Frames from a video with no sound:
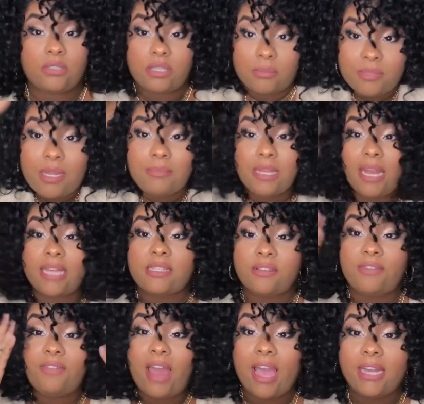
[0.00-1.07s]
Sometimes I like to
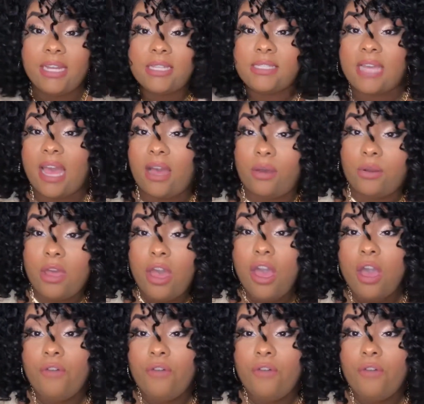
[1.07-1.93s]
flatten it down